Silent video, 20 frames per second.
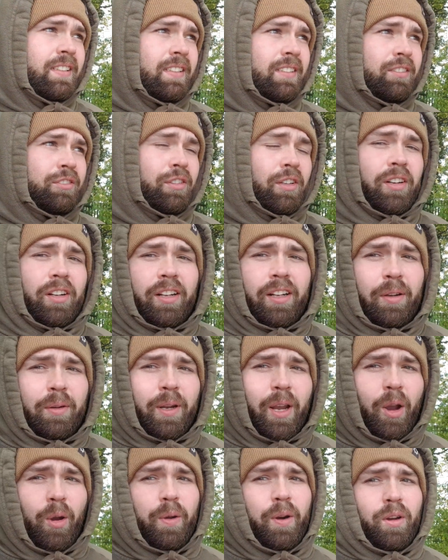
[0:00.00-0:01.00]
It felt like they were
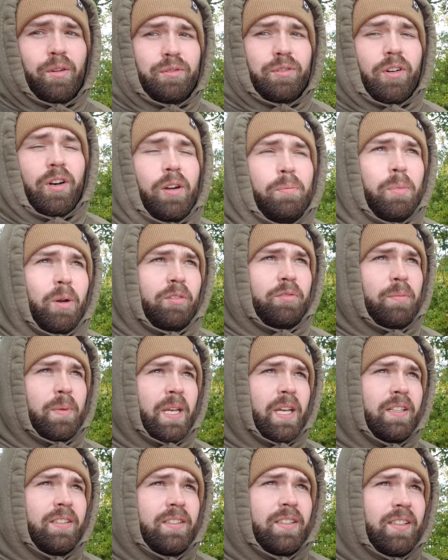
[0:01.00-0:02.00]
going off right above my
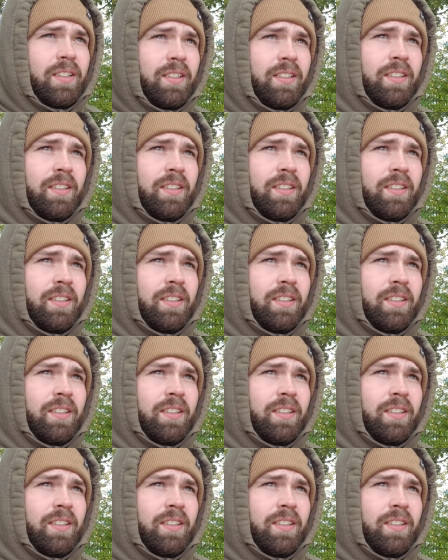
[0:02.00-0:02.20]
head.